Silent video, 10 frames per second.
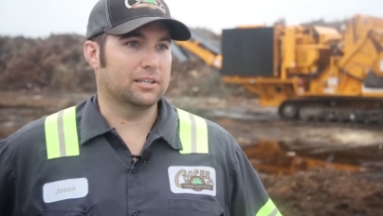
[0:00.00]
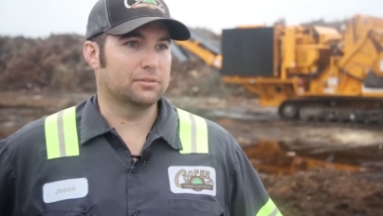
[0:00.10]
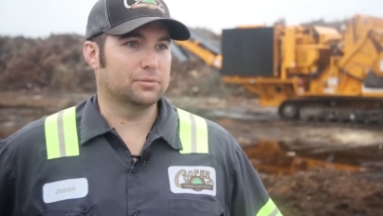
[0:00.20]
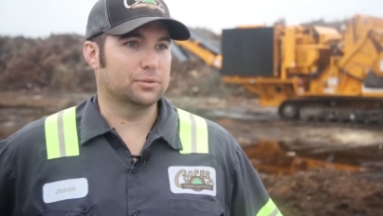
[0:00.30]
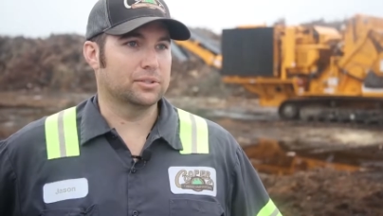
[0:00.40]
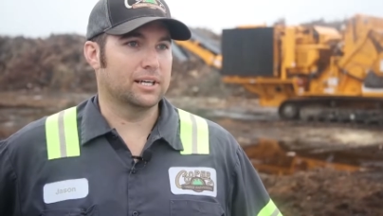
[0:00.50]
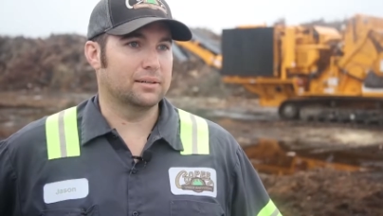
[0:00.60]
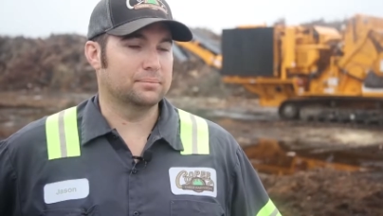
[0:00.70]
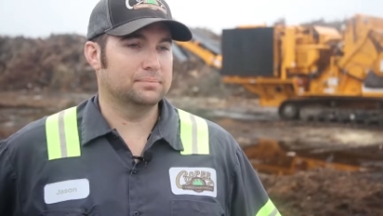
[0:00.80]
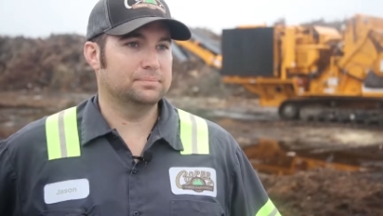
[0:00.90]
here full
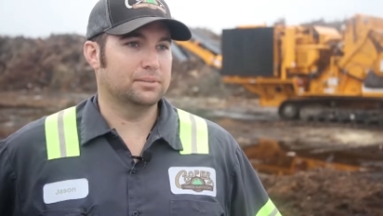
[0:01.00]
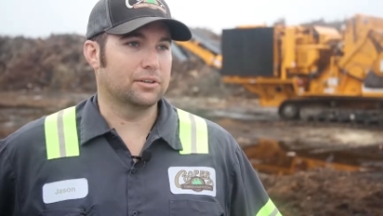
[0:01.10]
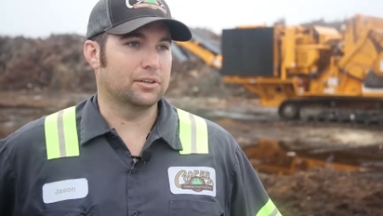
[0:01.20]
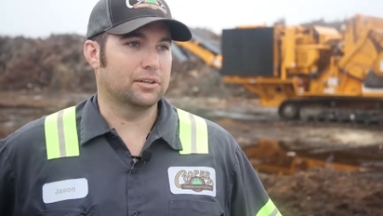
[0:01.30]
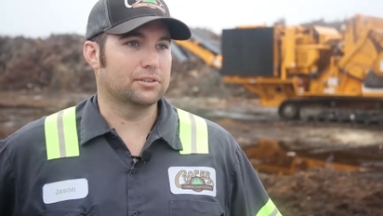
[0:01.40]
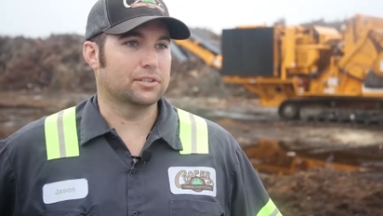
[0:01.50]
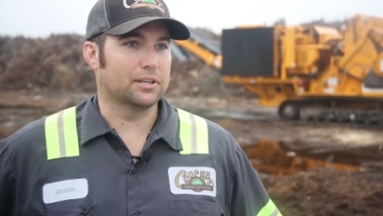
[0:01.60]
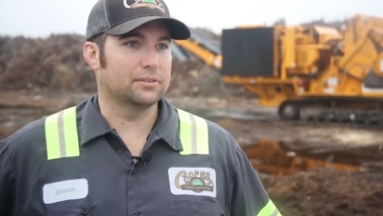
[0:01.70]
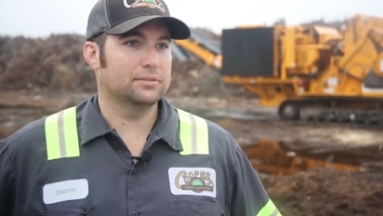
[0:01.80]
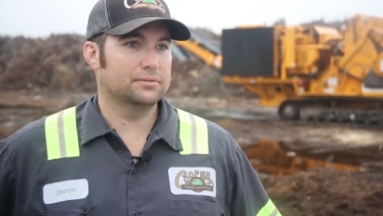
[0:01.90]
time 10 years
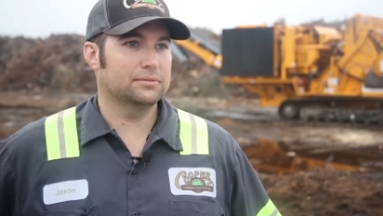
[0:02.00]
ago.